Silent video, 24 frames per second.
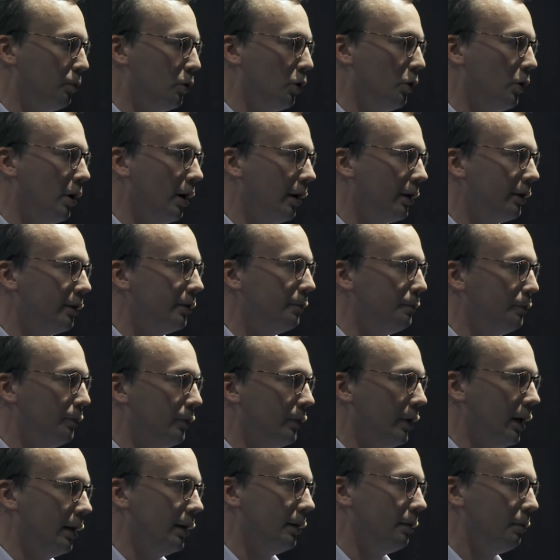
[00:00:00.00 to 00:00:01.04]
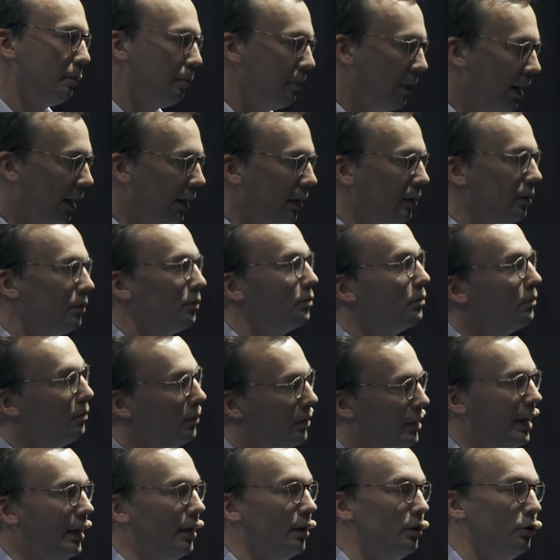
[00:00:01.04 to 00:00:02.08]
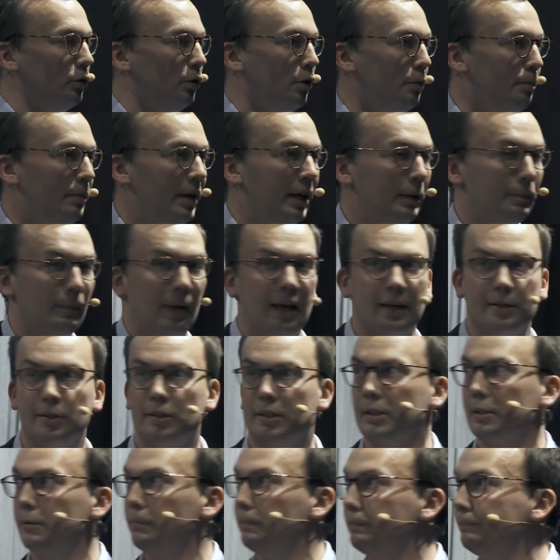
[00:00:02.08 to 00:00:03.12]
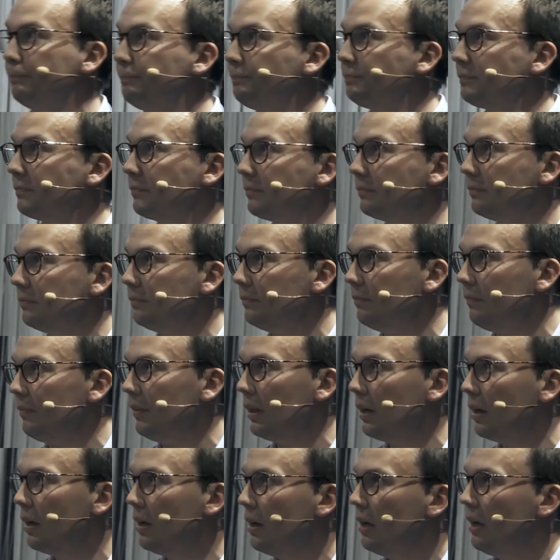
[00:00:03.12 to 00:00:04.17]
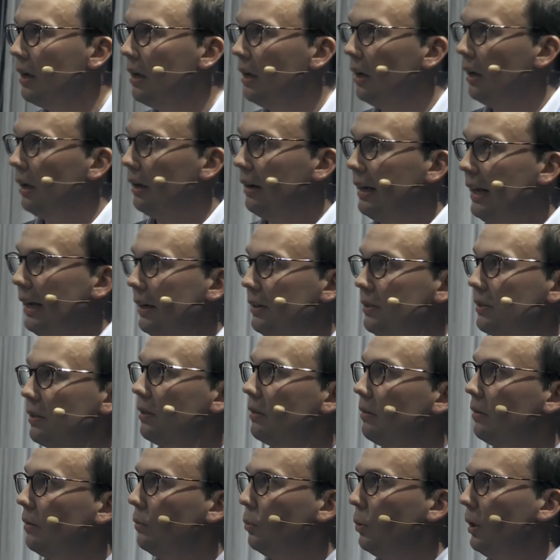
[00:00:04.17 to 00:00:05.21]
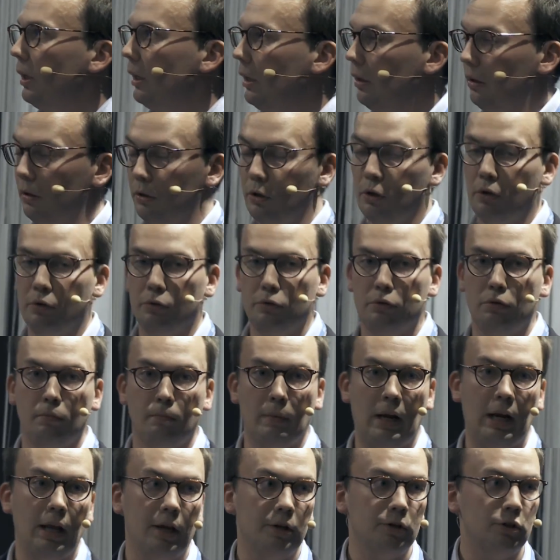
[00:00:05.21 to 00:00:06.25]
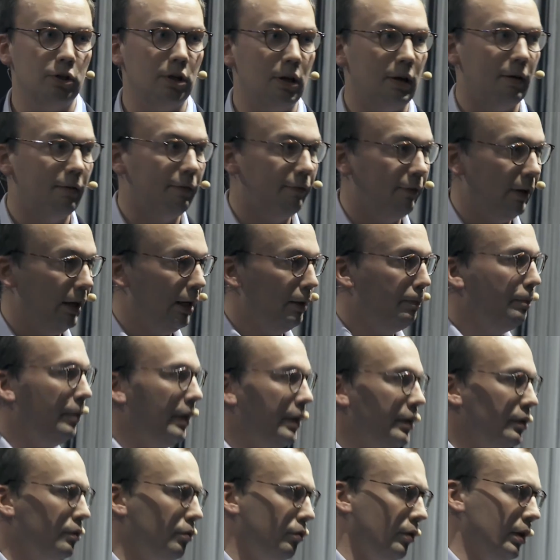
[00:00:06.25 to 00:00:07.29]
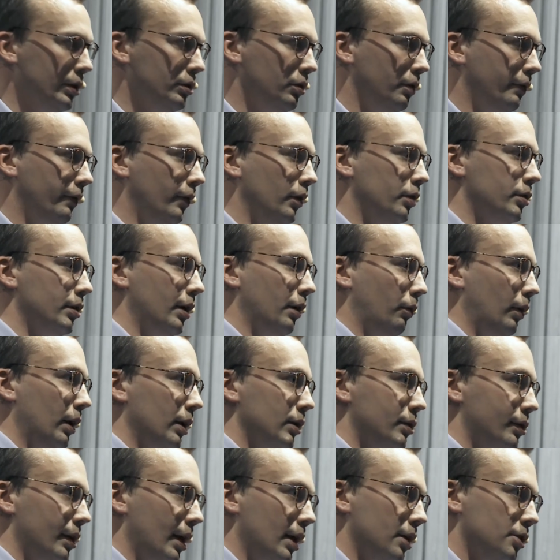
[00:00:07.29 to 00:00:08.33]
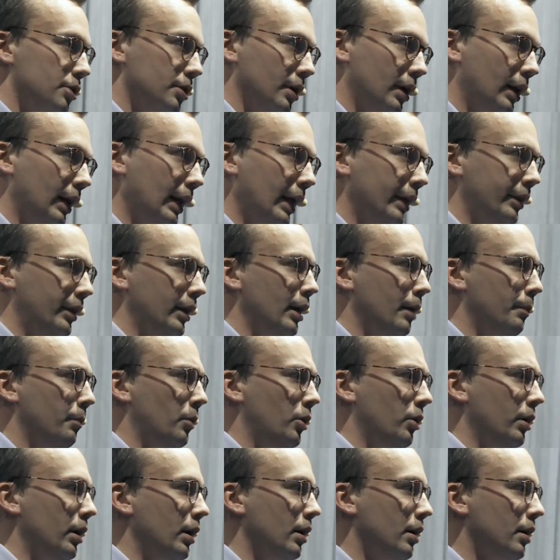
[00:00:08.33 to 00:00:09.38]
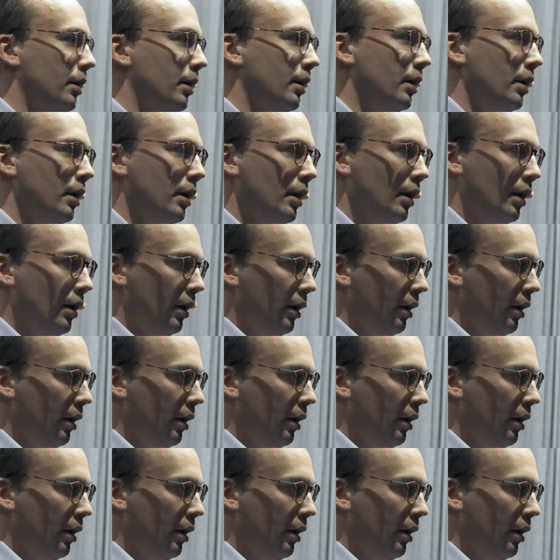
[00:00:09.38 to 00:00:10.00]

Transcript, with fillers: the product and make it, take it to the big masses. Next, we'll go to Malaysia, Philippines, rest of the Southeast Asia, Latin America,